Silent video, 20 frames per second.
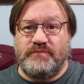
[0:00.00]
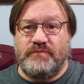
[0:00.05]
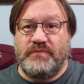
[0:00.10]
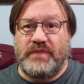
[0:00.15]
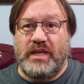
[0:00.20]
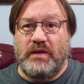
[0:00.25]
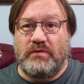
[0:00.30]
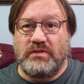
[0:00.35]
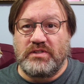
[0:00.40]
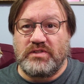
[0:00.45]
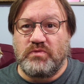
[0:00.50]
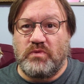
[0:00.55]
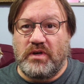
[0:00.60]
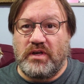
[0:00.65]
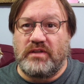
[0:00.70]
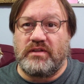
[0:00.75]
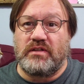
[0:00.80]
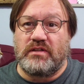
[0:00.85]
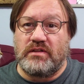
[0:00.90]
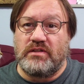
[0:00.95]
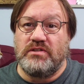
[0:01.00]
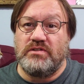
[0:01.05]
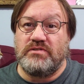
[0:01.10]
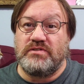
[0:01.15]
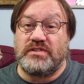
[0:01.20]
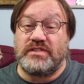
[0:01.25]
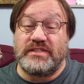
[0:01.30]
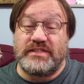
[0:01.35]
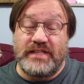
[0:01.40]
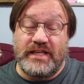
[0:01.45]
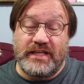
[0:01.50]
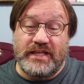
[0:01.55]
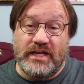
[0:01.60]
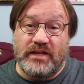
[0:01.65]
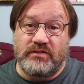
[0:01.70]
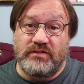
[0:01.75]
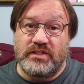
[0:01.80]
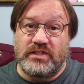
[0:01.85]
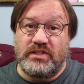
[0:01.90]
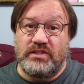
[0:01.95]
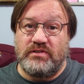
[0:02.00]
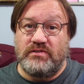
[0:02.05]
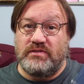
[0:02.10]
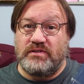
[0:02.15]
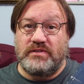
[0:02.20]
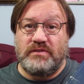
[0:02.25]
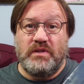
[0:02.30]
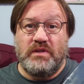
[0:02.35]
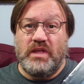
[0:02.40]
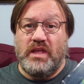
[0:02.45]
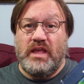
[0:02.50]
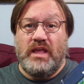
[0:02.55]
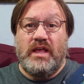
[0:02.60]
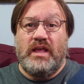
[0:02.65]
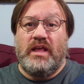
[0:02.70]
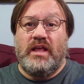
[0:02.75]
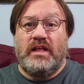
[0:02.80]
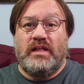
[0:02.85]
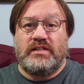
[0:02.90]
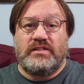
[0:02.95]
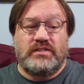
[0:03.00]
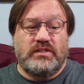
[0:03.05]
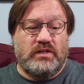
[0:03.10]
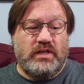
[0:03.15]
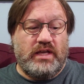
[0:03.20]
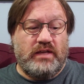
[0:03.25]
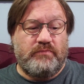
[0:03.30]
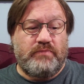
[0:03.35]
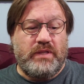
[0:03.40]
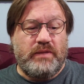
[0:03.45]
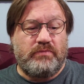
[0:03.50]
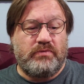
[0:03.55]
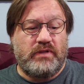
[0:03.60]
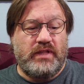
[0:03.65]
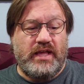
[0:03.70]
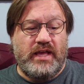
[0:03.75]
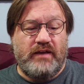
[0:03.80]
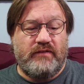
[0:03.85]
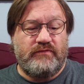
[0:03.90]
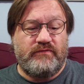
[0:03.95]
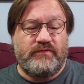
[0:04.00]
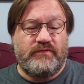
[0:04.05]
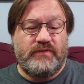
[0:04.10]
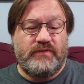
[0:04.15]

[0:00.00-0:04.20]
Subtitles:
that was one of the clues to take out the Q. So, and people have